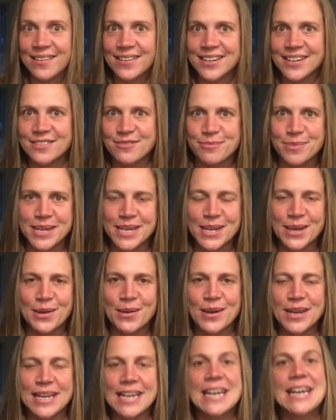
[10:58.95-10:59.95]
and have been
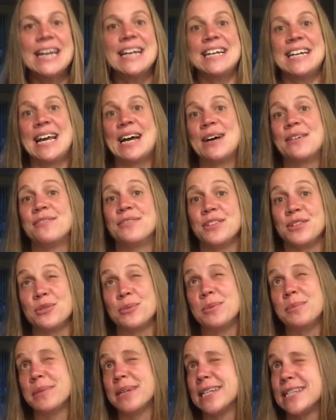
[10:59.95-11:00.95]
going now. This
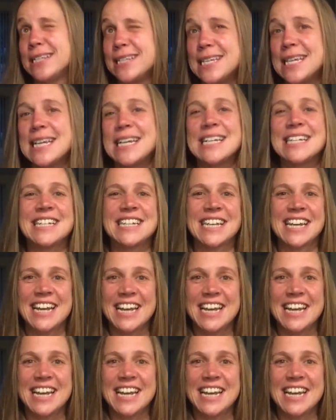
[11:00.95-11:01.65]
will be my 6th